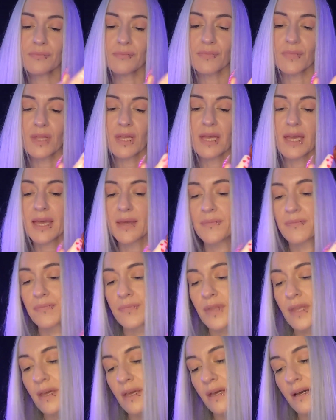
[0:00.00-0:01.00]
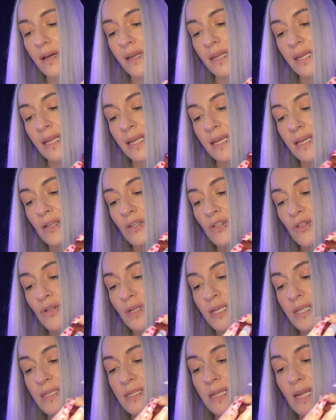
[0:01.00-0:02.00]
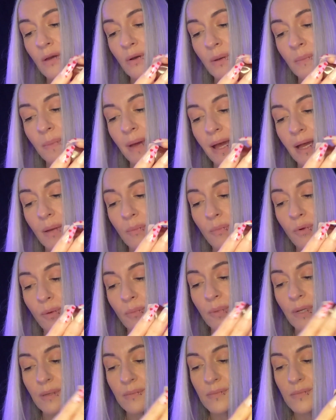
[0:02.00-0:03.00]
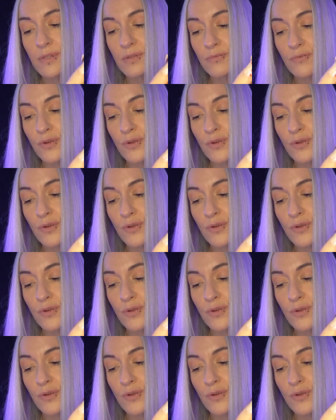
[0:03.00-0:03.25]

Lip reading: Okay, Carnelian treats lower back problems,